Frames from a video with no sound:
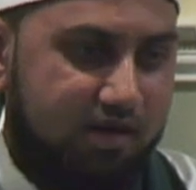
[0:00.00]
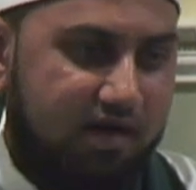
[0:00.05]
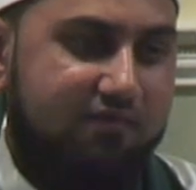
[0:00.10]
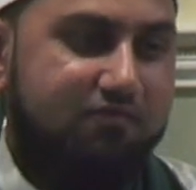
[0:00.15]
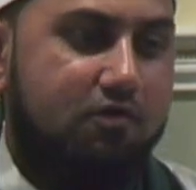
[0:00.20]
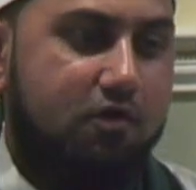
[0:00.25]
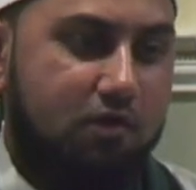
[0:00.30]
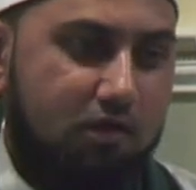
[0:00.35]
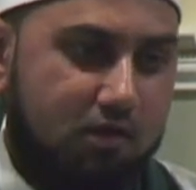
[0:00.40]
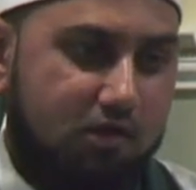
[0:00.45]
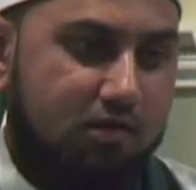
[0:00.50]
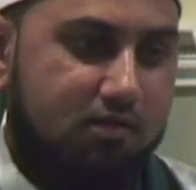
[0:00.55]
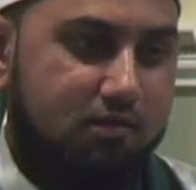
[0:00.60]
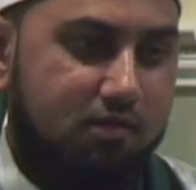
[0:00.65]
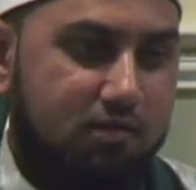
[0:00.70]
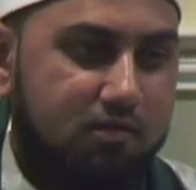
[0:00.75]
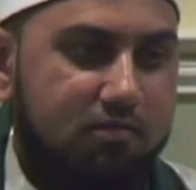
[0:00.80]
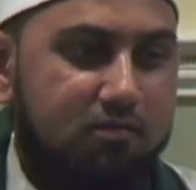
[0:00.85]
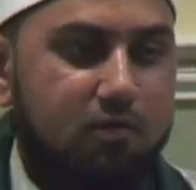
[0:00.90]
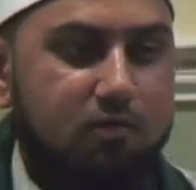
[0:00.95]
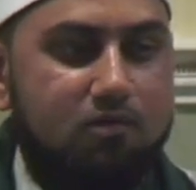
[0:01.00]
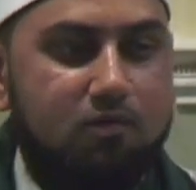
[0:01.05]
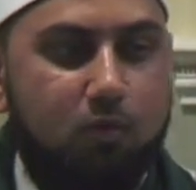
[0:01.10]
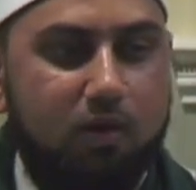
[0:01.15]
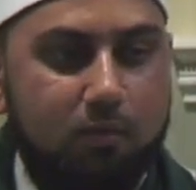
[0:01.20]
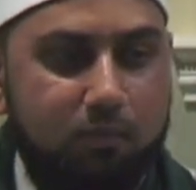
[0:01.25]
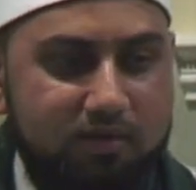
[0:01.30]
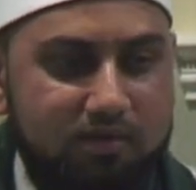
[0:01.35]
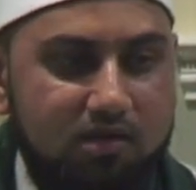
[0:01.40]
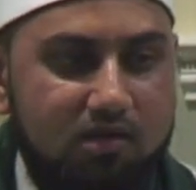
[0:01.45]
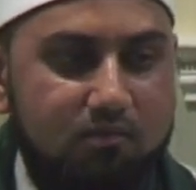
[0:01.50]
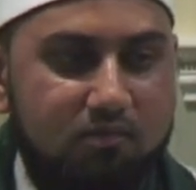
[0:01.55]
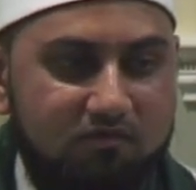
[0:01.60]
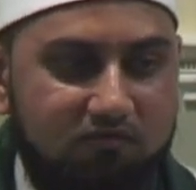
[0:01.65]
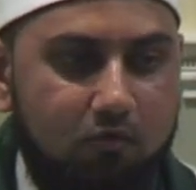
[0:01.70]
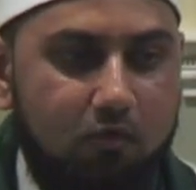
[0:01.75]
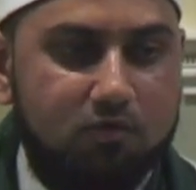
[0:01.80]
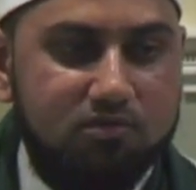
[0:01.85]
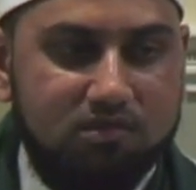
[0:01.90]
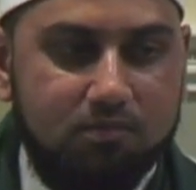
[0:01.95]
I have to go look at it. The, the way we did it
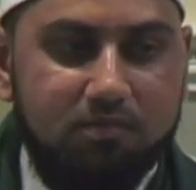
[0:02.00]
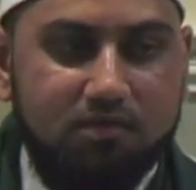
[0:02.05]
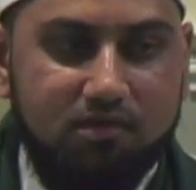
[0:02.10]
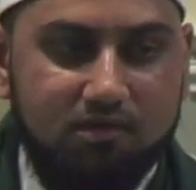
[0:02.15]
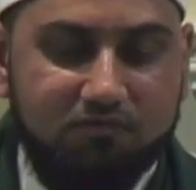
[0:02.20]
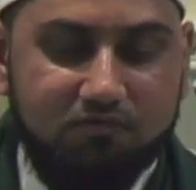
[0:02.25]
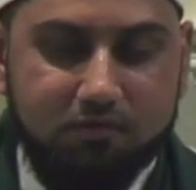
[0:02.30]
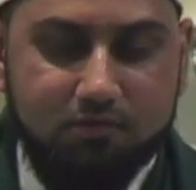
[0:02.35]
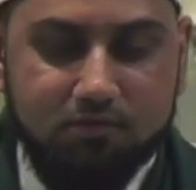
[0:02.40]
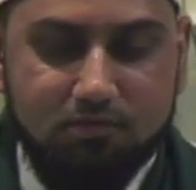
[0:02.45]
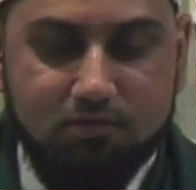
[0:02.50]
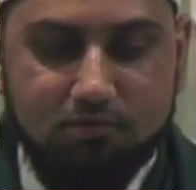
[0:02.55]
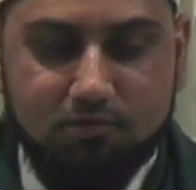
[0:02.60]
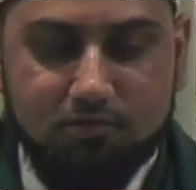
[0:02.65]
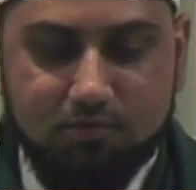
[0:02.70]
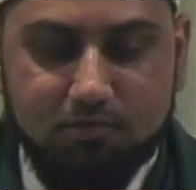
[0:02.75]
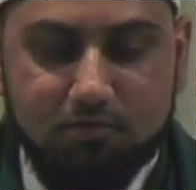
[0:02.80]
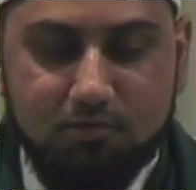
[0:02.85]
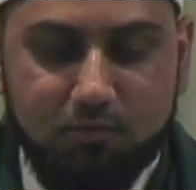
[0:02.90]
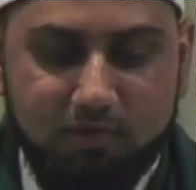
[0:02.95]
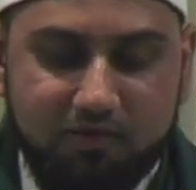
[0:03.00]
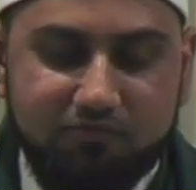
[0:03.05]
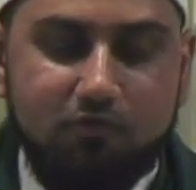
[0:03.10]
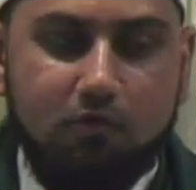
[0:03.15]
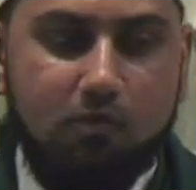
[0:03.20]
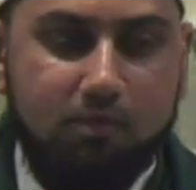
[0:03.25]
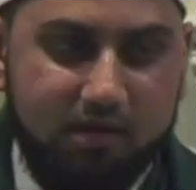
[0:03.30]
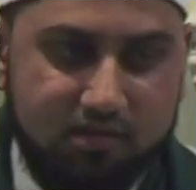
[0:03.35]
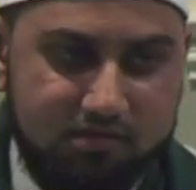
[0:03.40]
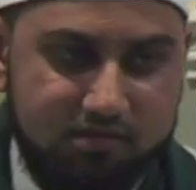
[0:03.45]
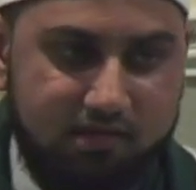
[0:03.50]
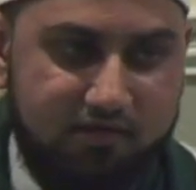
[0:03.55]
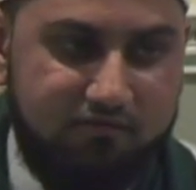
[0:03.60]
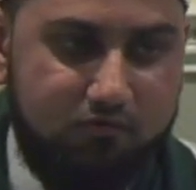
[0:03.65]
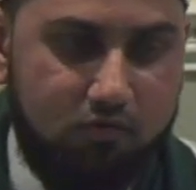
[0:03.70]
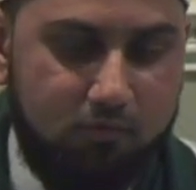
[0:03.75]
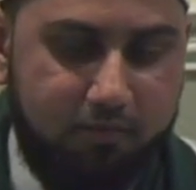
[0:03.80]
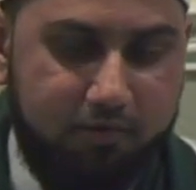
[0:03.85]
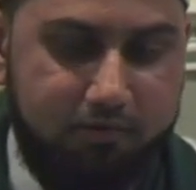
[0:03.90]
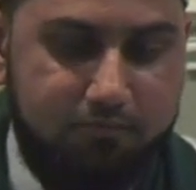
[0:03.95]
before was a bit different. We have to go back to that
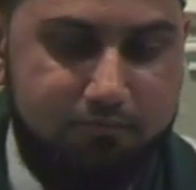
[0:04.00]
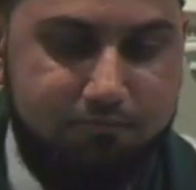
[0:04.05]
format.